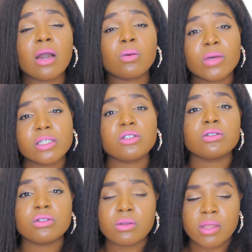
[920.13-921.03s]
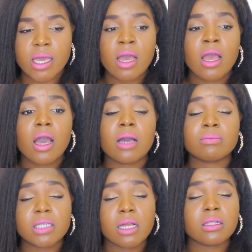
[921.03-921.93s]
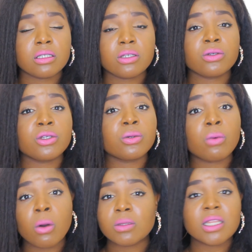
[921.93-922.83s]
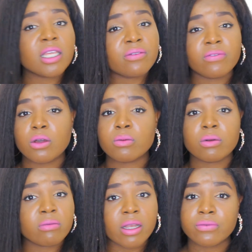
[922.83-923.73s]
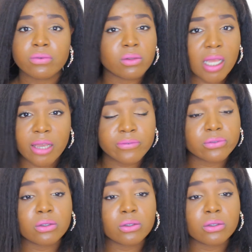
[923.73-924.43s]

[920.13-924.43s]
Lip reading: And when you do that, I'm telling you, you won't live a regretful life.